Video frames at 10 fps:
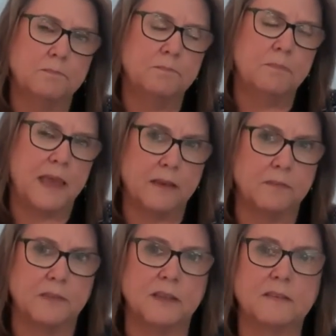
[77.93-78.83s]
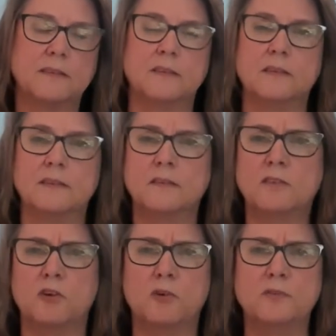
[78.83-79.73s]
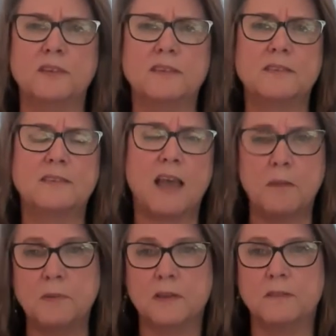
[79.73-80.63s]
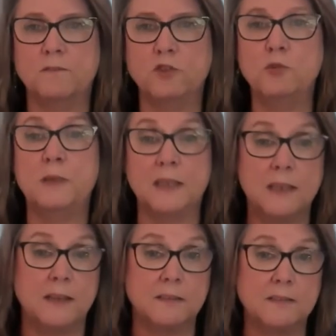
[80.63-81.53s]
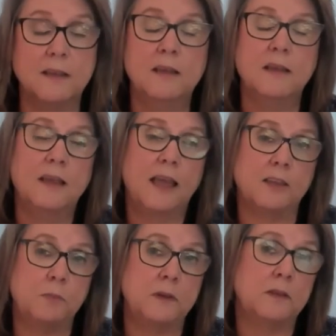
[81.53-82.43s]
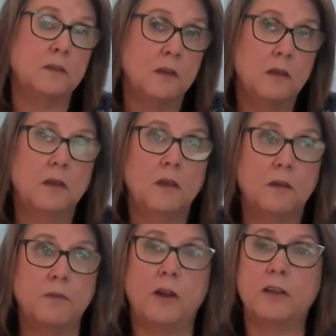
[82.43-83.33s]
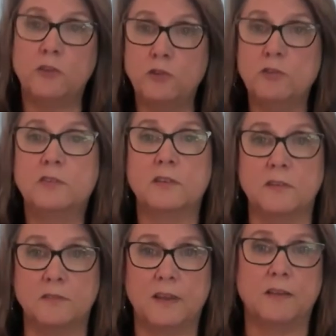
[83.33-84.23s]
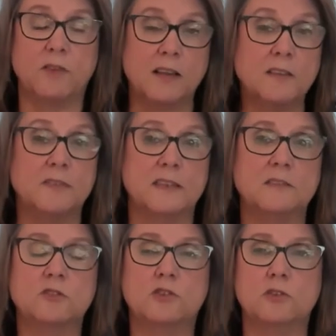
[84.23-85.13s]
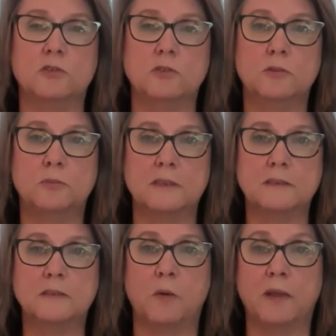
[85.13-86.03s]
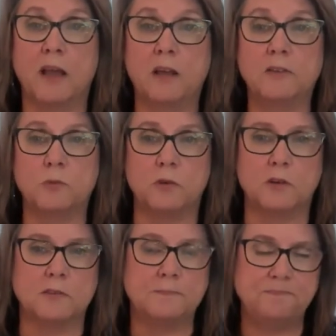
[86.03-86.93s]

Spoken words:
make of this. And so this topic of new beginnings has been very conducive and relevant to what's going on in the world.